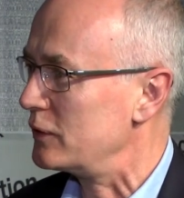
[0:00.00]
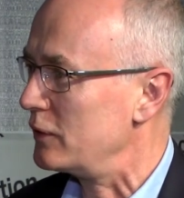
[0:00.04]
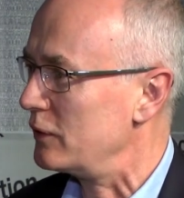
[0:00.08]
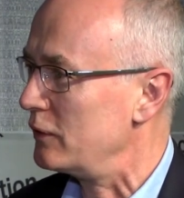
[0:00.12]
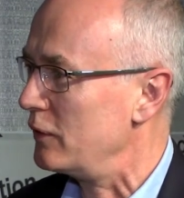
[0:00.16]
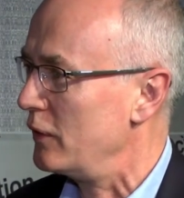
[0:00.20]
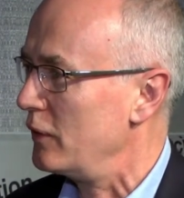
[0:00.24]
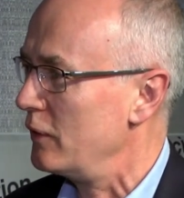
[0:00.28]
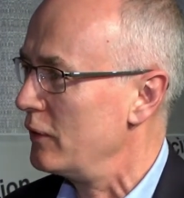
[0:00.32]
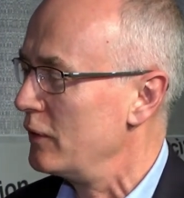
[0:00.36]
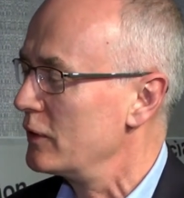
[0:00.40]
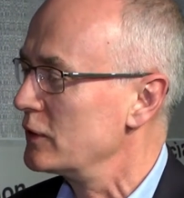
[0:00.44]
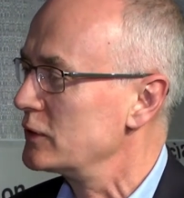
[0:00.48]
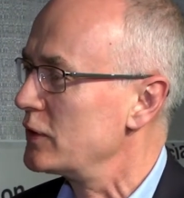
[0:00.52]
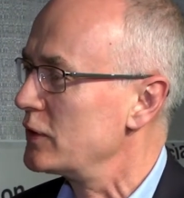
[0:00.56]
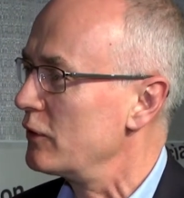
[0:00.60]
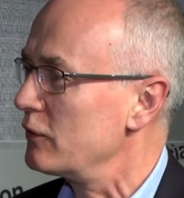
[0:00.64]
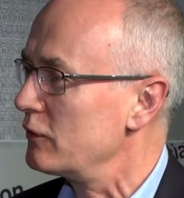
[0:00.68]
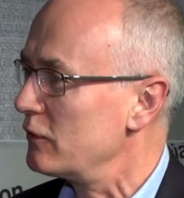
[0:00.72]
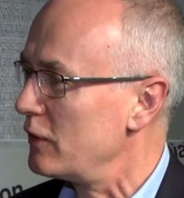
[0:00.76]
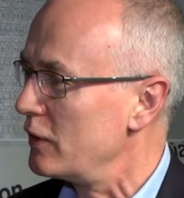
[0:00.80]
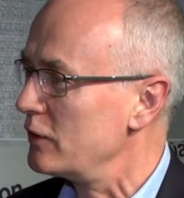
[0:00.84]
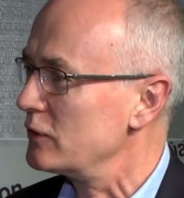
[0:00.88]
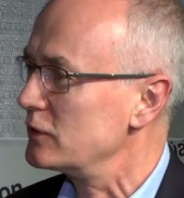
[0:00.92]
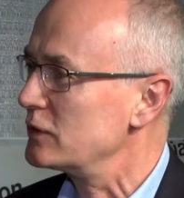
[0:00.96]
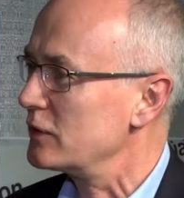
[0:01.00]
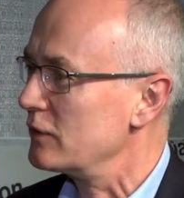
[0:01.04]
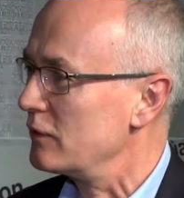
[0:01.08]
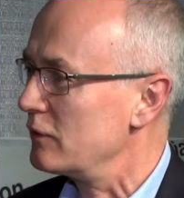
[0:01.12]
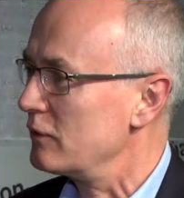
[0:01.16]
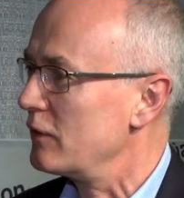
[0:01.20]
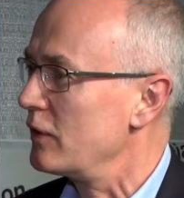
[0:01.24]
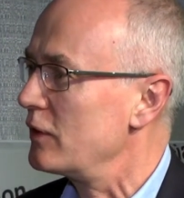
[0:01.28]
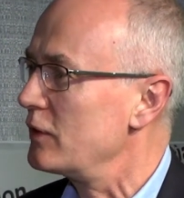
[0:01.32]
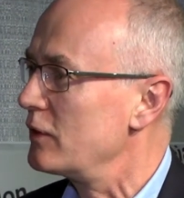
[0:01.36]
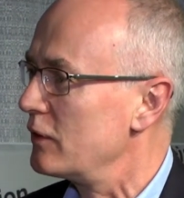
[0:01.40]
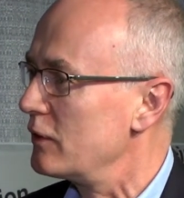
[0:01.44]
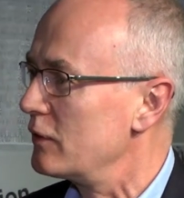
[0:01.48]
Right. So, so those, are,
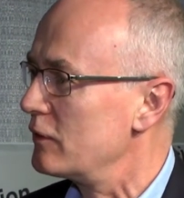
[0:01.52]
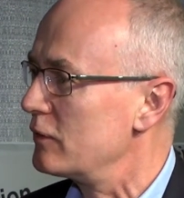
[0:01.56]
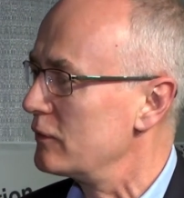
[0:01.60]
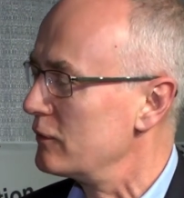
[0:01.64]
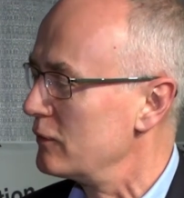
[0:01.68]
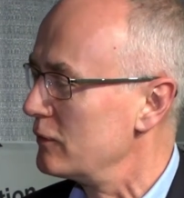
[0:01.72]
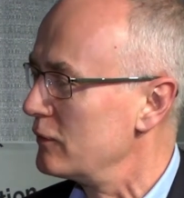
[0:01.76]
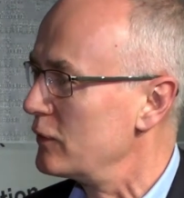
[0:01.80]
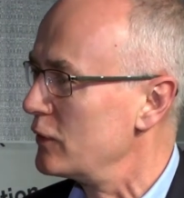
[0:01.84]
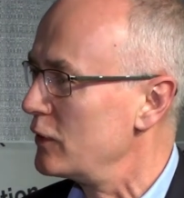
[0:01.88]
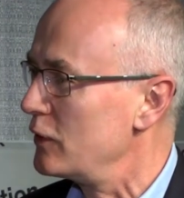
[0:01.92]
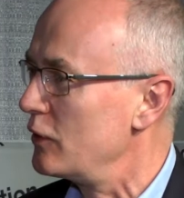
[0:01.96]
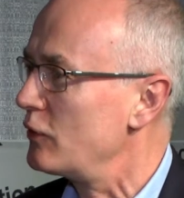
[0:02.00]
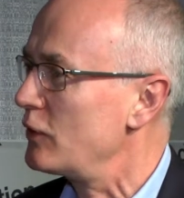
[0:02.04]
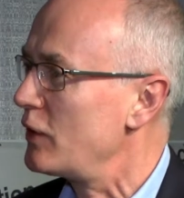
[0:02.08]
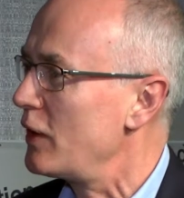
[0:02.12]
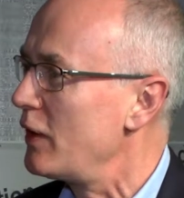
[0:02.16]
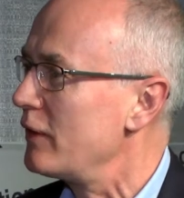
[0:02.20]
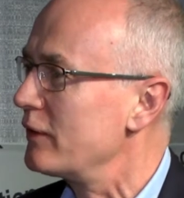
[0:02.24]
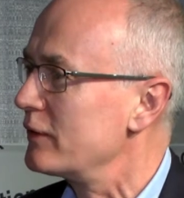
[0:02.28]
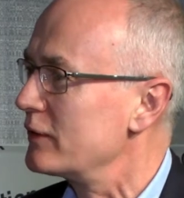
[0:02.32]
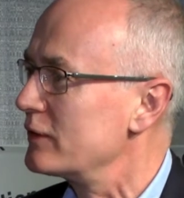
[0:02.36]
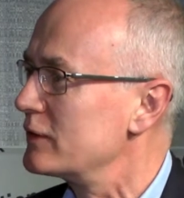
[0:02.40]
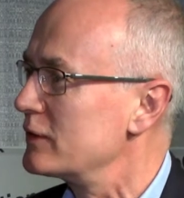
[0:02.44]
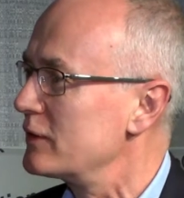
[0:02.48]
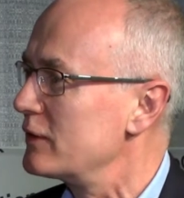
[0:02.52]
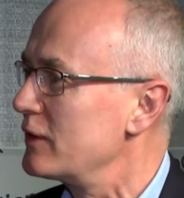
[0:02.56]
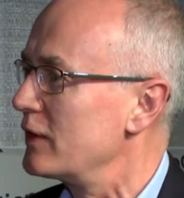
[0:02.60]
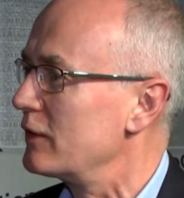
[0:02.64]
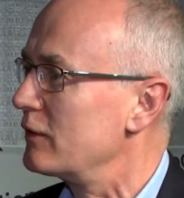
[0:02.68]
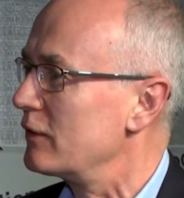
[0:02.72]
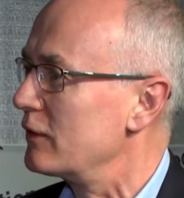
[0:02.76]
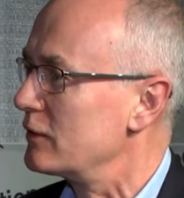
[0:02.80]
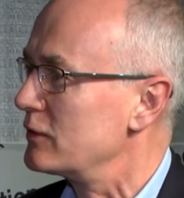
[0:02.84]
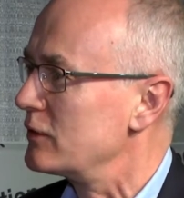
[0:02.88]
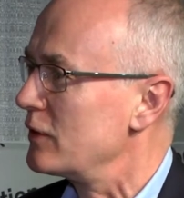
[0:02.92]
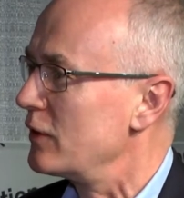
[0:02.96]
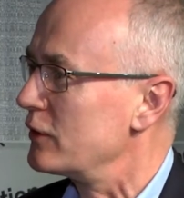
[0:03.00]
those, you can't think
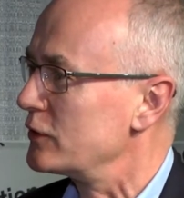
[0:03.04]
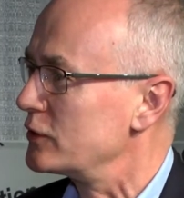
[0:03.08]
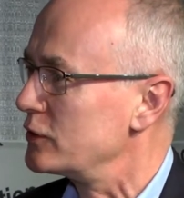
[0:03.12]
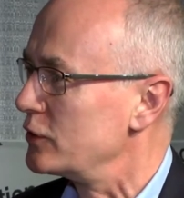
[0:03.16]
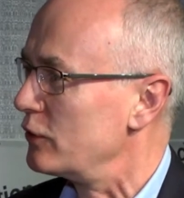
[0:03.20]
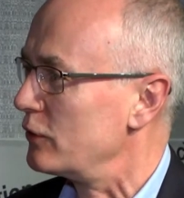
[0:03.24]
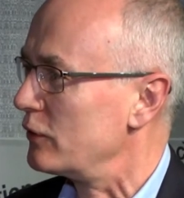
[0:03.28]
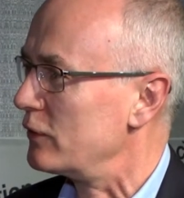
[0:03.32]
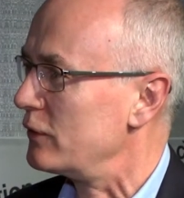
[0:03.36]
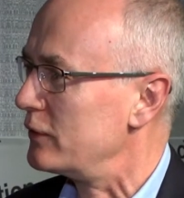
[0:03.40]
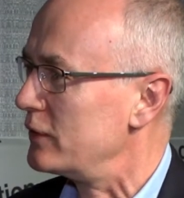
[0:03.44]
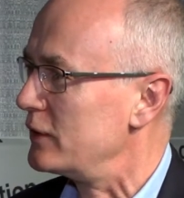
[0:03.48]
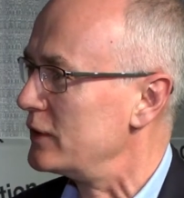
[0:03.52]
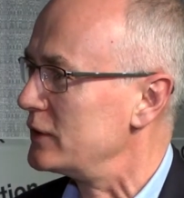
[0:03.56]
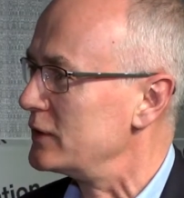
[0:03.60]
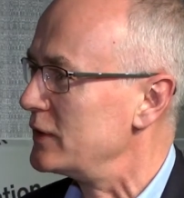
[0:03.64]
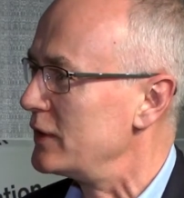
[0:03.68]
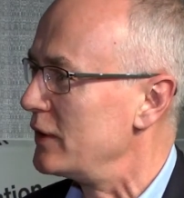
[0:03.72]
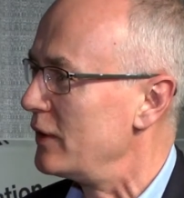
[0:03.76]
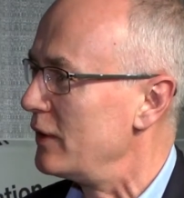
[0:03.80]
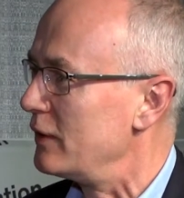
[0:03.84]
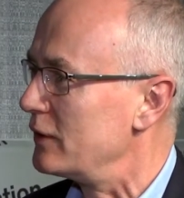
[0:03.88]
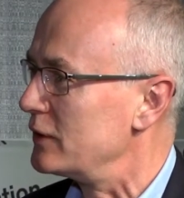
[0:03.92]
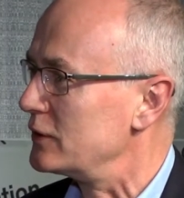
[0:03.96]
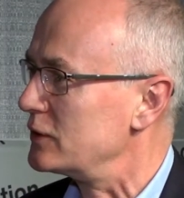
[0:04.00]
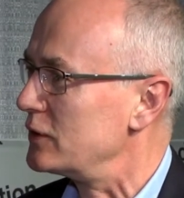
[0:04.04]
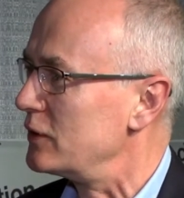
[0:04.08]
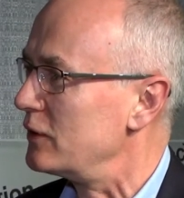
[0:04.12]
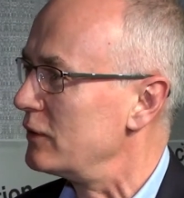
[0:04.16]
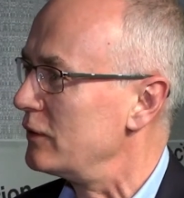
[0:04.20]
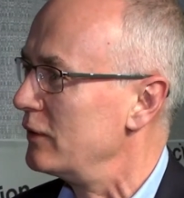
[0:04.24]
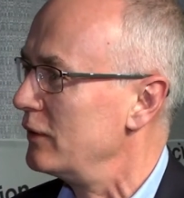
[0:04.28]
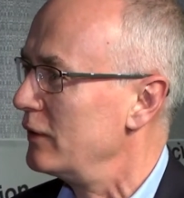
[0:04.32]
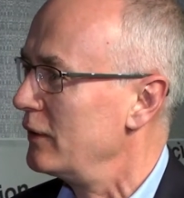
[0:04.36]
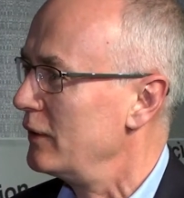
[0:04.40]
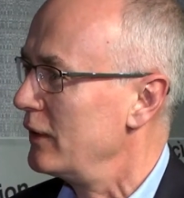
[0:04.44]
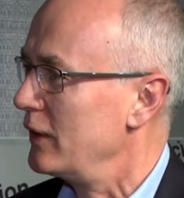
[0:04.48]
that dark chocolate is the answer.